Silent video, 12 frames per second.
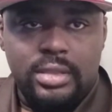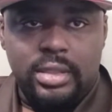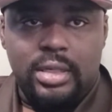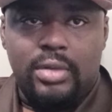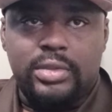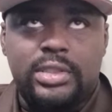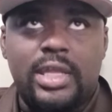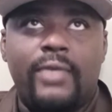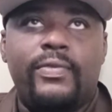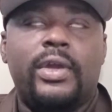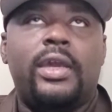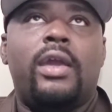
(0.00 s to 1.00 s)
You know,
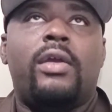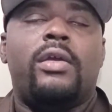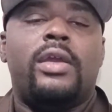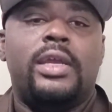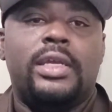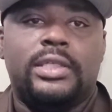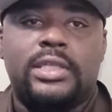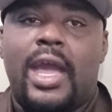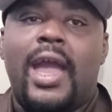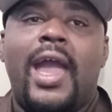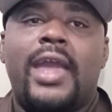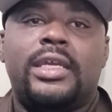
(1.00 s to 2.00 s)
Stephen Curry is the
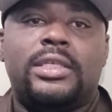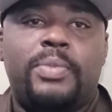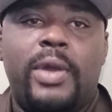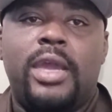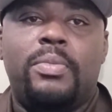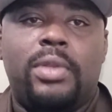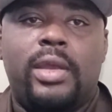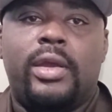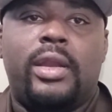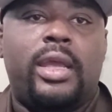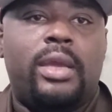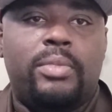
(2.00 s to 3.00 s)
highest paid
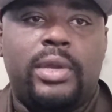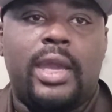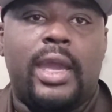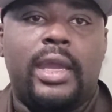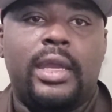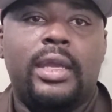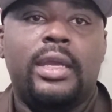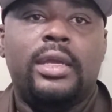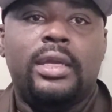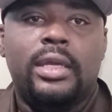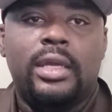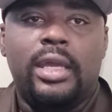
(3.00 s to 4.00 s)
player in the NBA.
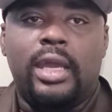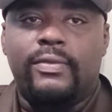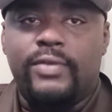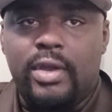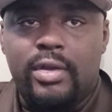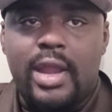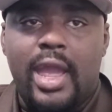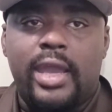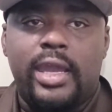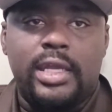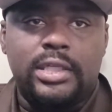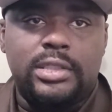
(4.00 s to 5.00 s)
If you're
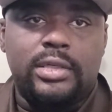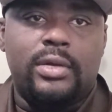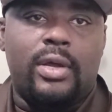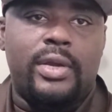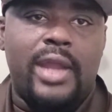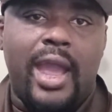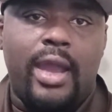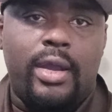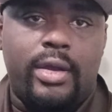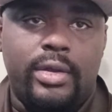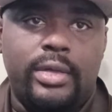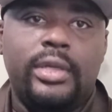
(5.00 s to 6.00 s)
not injured or not
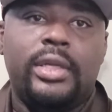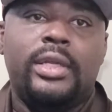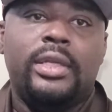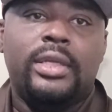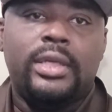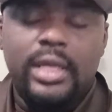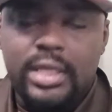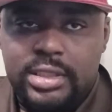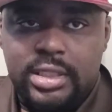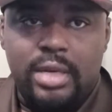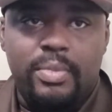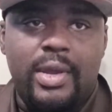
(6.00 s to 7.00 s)
hurt, he
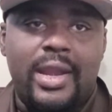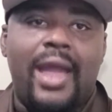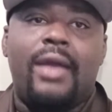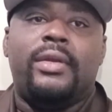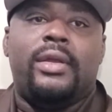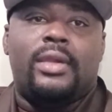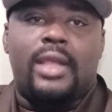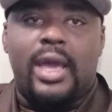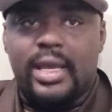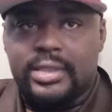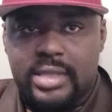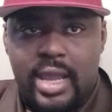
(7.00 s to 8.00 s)
should have been out there
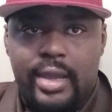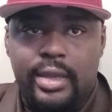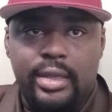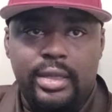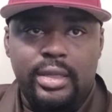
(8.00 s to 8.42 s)
last night.